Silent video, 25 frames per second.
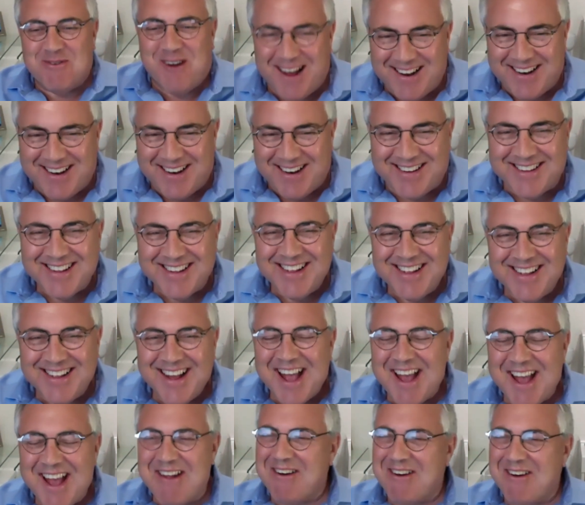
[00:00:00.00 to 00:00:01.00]
right?
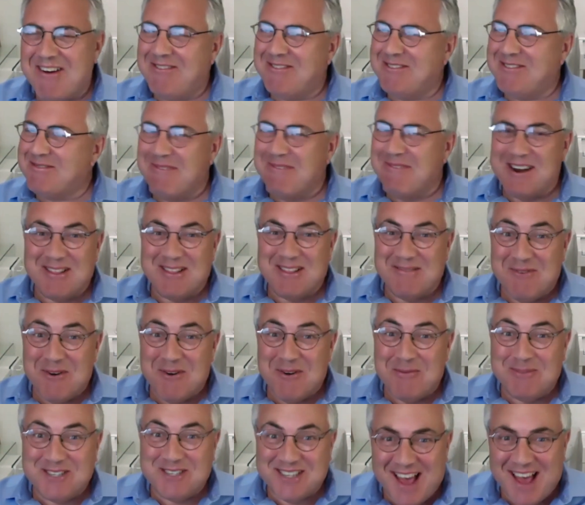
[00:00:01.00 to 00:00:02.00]
that was one of the
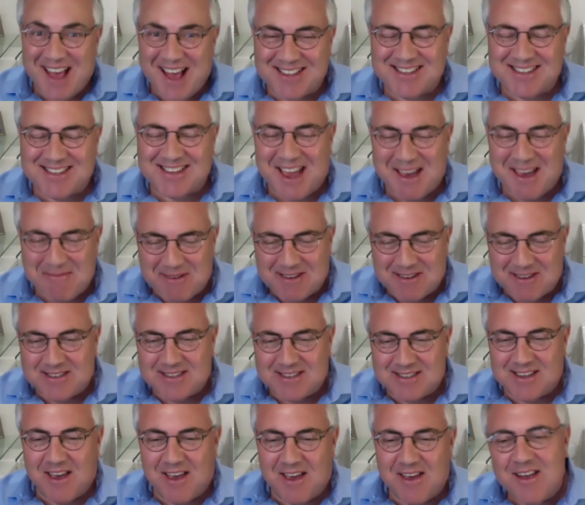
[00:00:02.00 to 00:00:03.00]
more bizarre
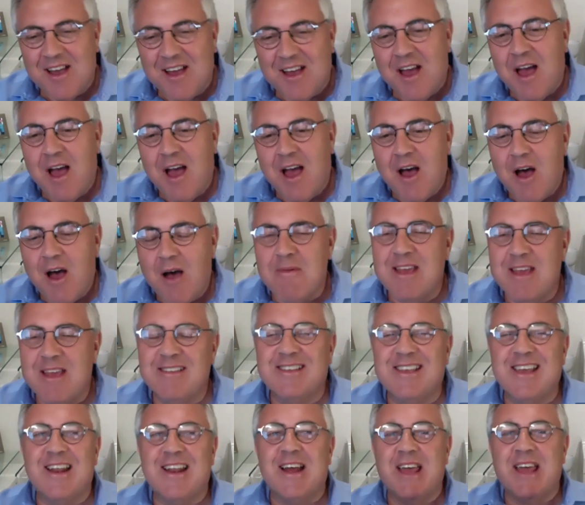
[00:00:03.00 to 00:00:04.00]
statements. So, yeah. I
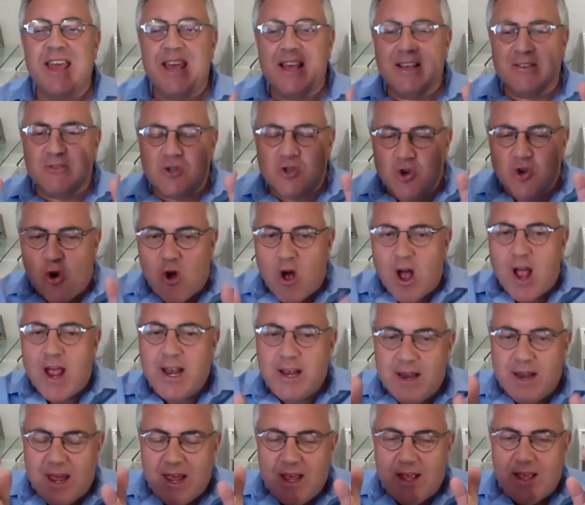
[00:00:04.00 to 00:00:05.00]
mean, you know, he is
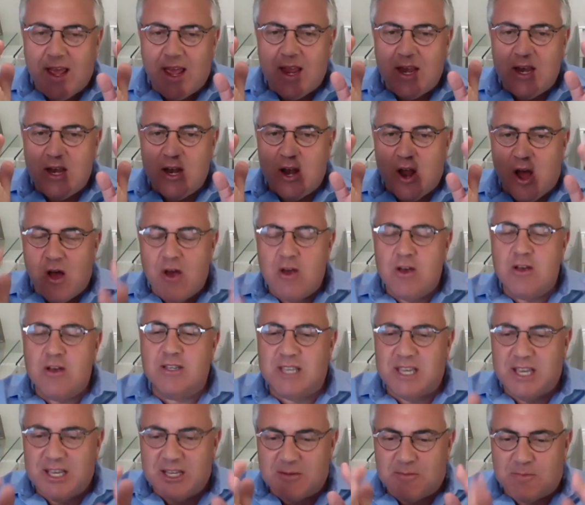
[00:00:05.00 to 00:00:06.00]
trying, he, he
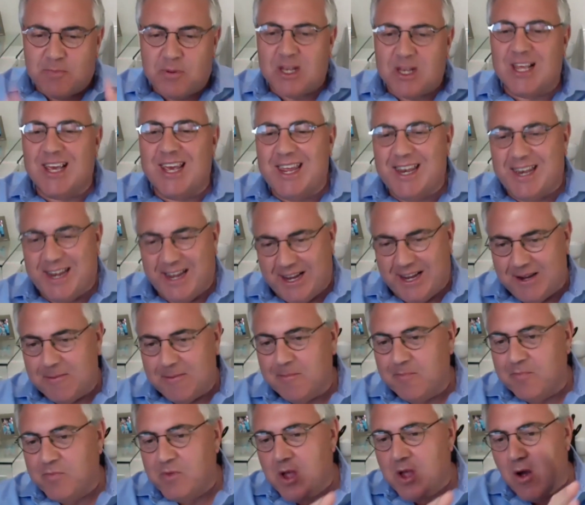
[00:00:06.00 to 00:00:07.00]
knows he is bleeding
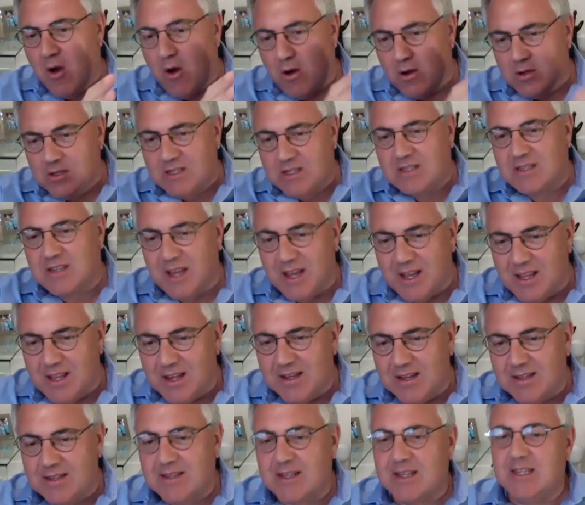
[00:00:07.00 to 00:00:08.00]
on
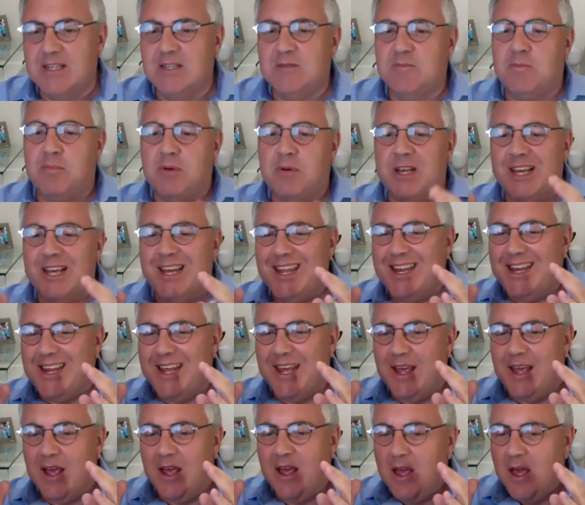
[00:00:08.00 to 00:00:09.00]
seniors and he's
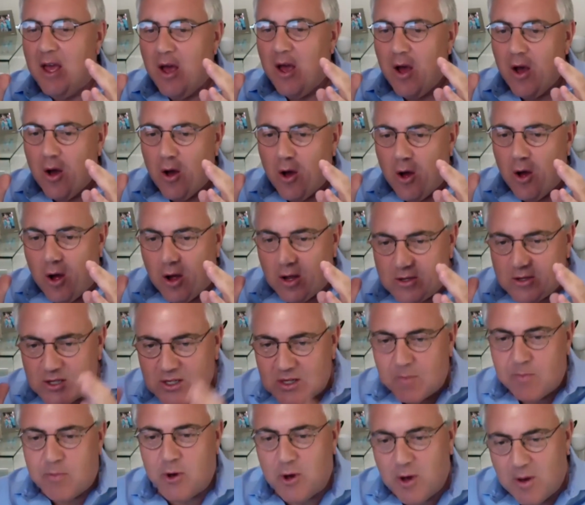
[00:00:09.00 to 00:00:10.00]
bleeding on
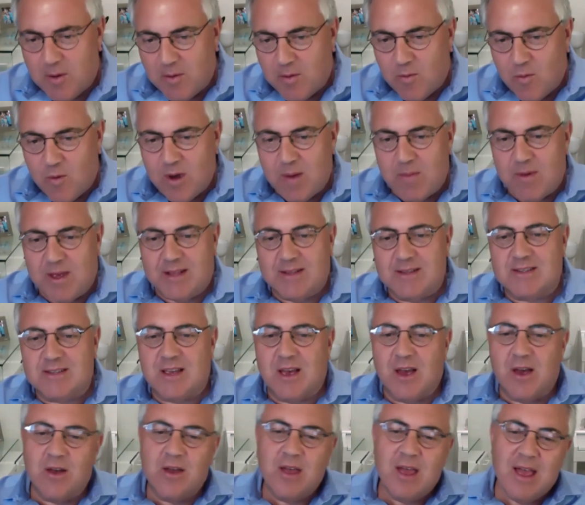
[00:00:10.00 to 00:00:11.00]
suburban women.
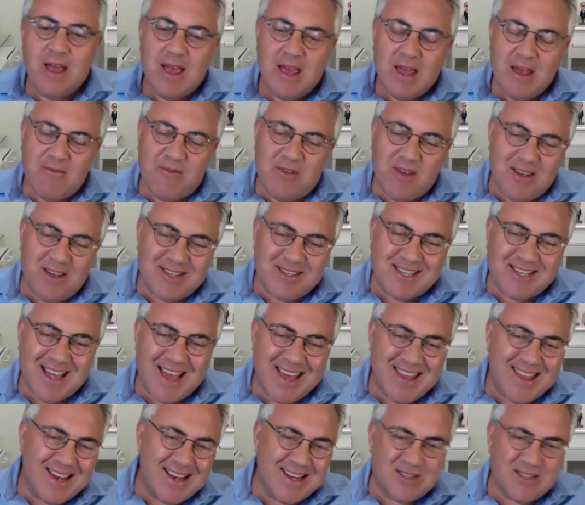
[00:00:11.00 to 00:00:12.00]
So, if you
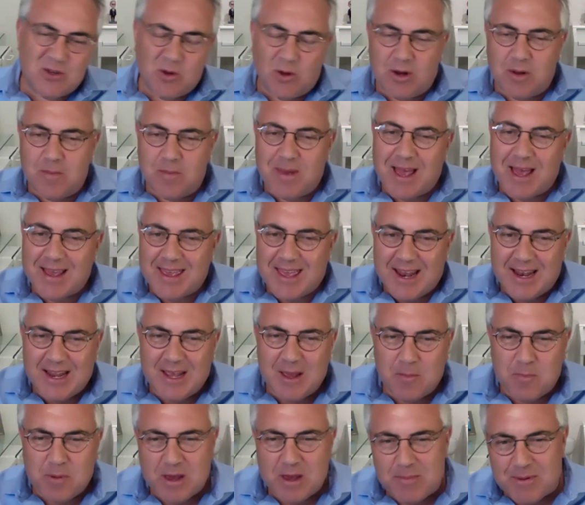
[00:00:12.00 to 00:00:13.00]
say that it's all about getting
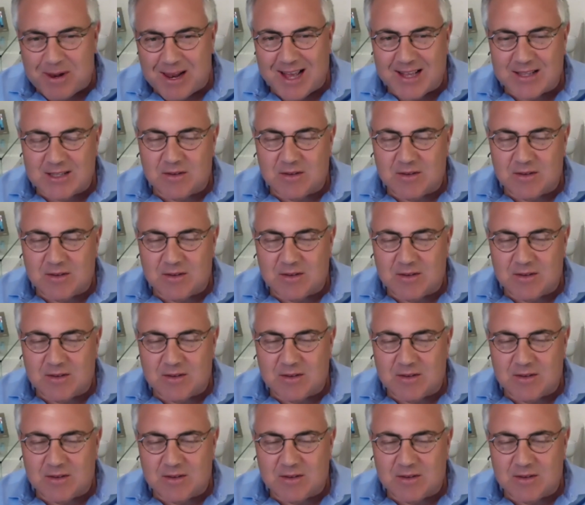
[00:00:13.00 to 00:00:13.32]
your people out